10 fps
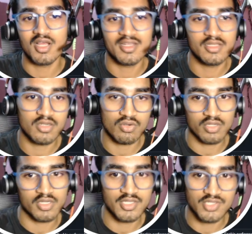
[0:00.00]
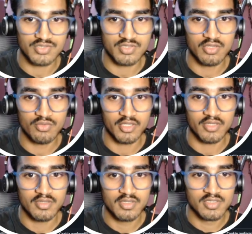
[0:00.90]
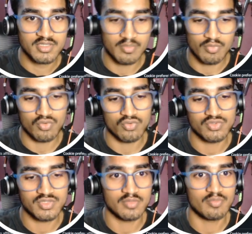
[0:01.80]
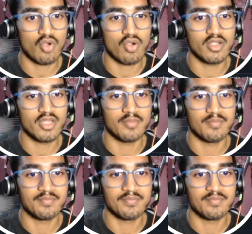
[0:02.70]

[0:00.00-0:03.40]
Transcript: another organizational unit. Suppose prod team.